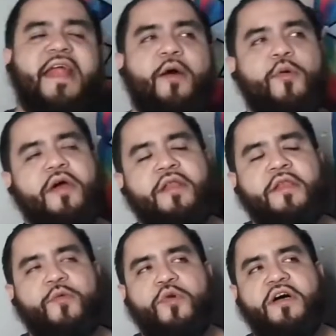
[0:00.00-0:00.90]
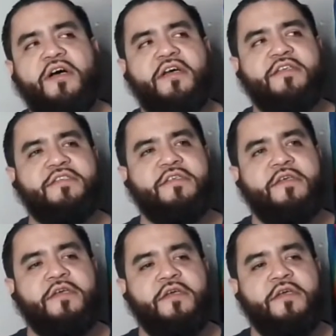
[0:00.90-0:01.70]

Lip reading: that one was